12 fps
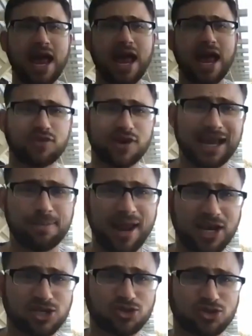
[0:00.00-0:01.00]
Kind of forgetting
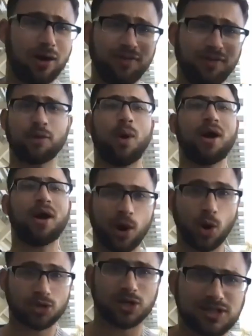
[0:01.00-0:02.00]
about Israel. And then one day
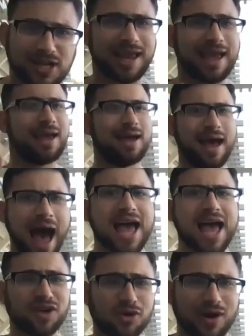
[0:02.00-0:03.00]
Herzl's like,
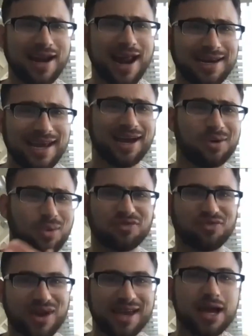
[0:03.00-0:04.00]
I have a great idea. What
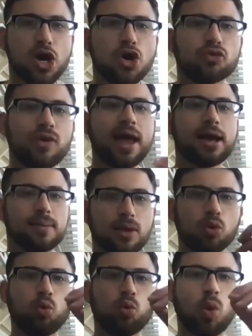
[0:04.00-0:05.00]
if we, right?
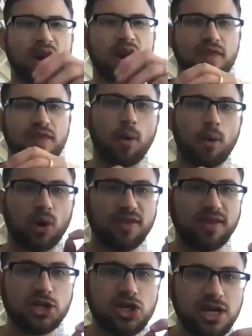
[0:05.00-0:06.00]
One of
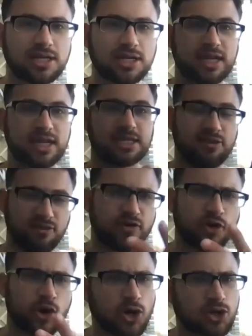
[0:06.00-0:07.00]
the geniuses of
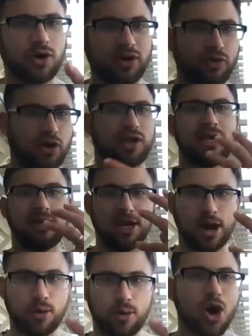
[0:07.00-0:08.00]
Herzl, and really,
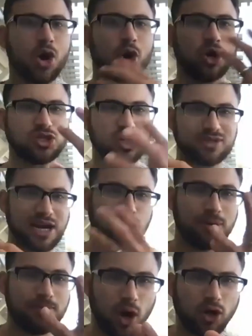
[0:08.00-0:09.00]
Herzl was
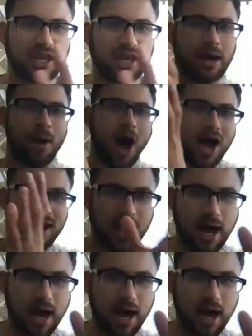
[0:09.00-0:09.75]
actually building upon